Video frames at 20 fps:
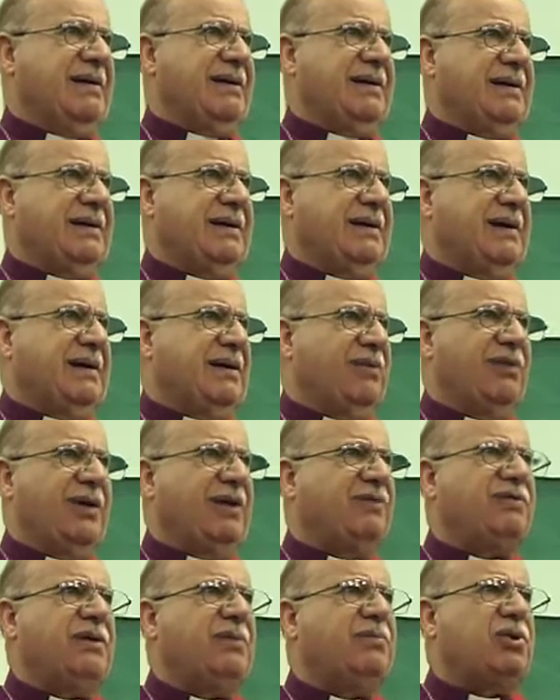In
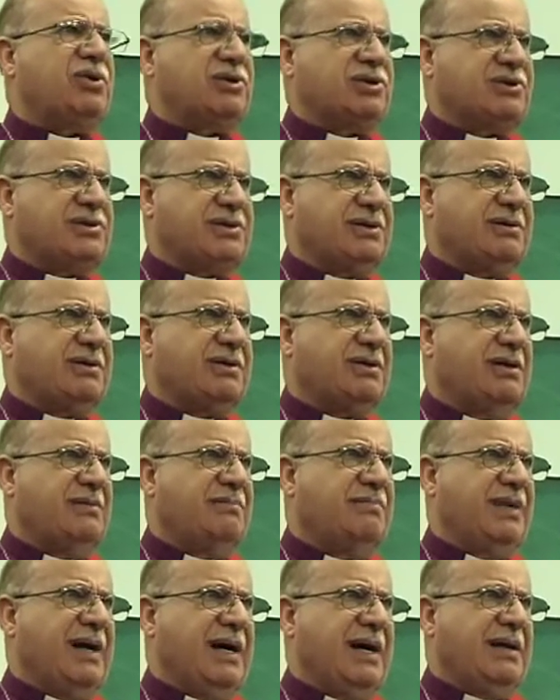one of the books
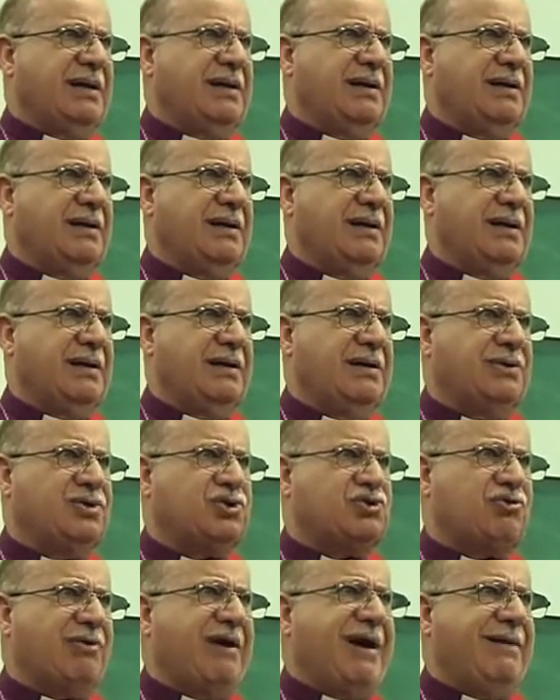written by
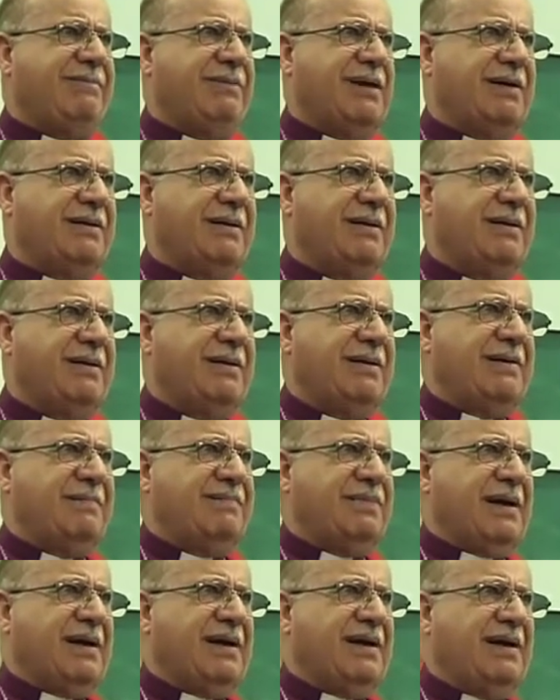Schreiber,
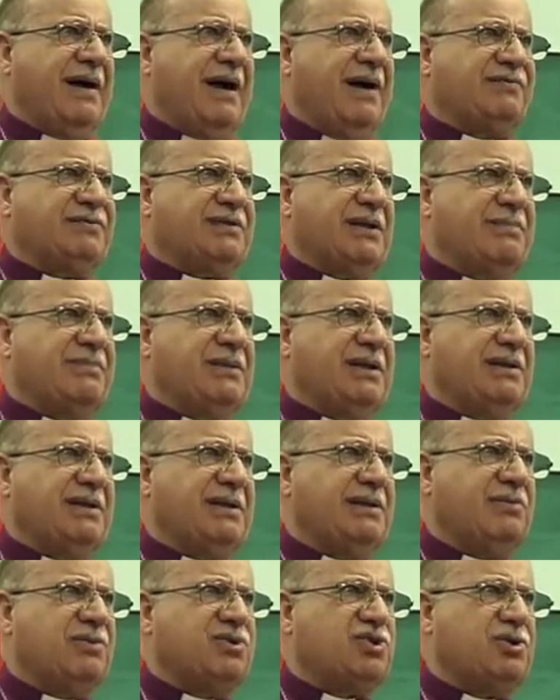after
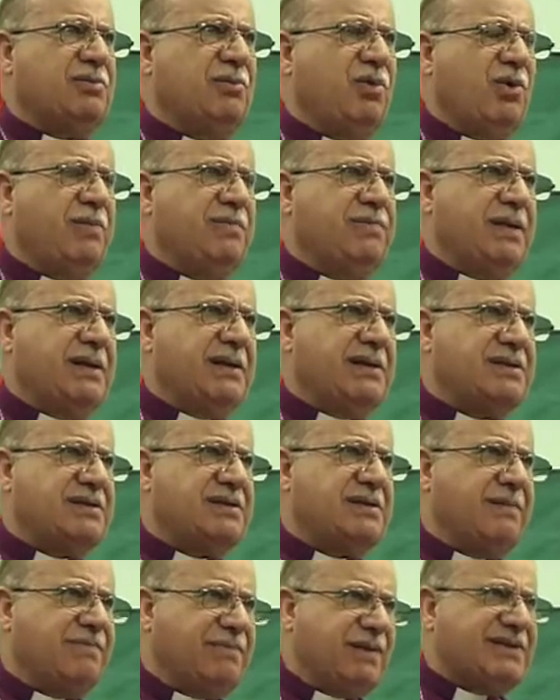meeting with Shimon
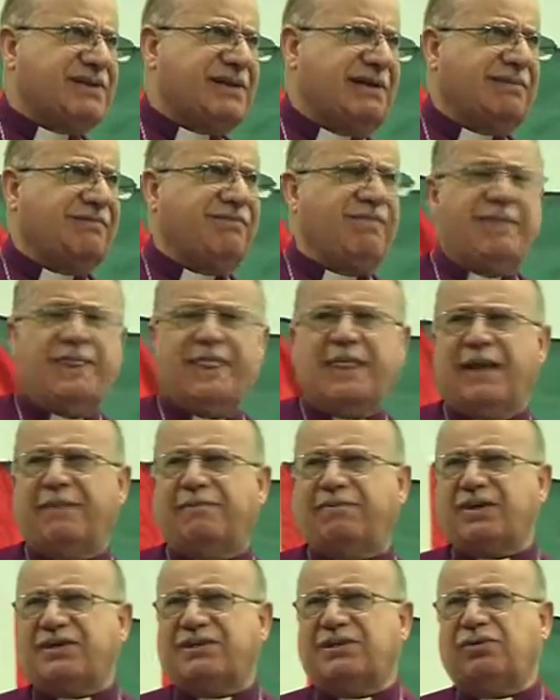Peres, the
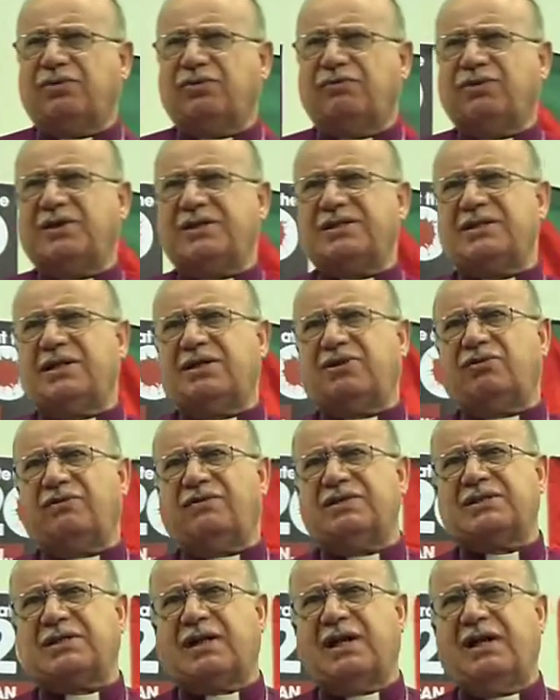president of the State of
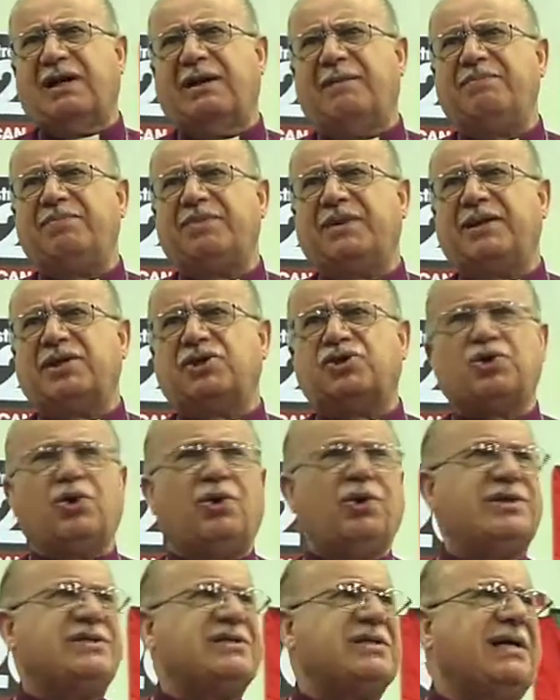Israel, The
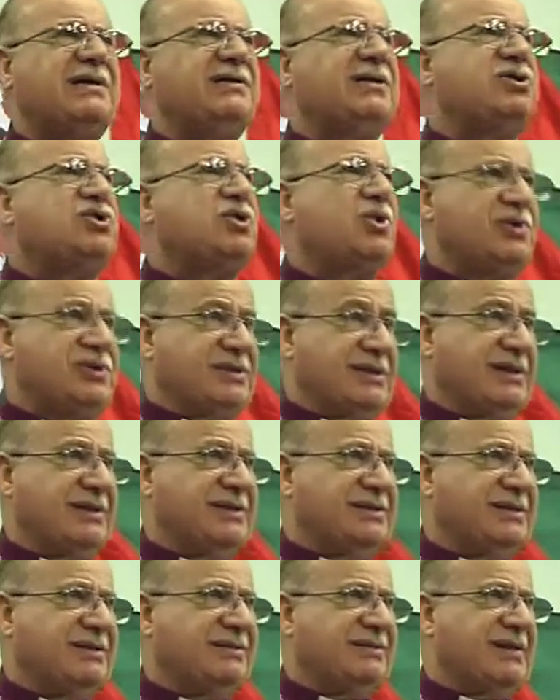Choice and the Chosen is the